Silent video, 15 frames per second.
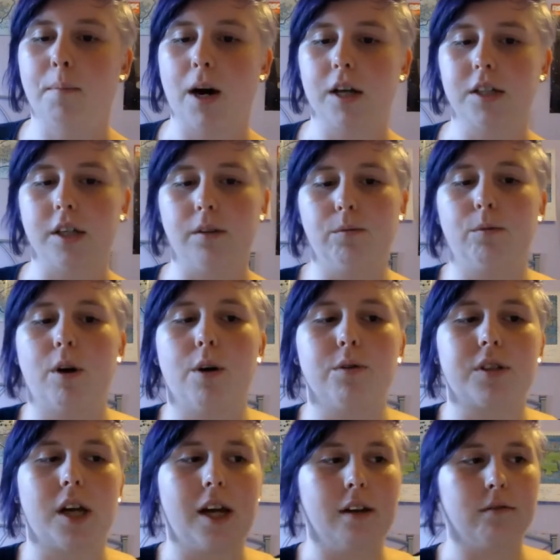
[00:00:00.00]
Martin
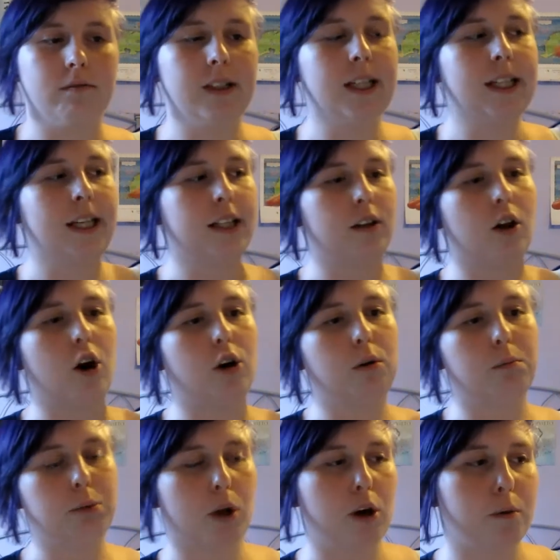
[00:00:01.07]
wrote a really
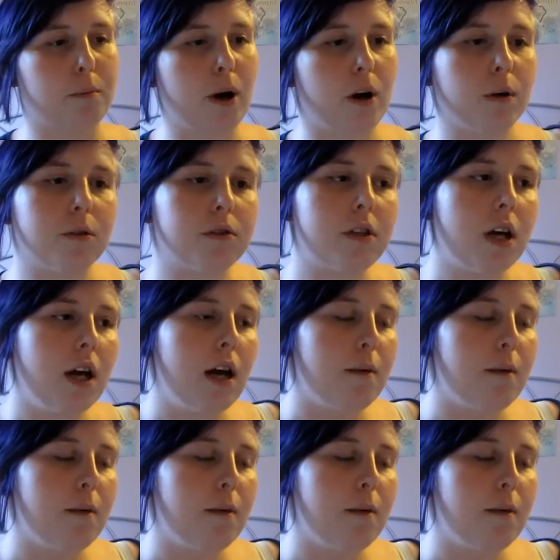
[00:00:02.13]
long blog post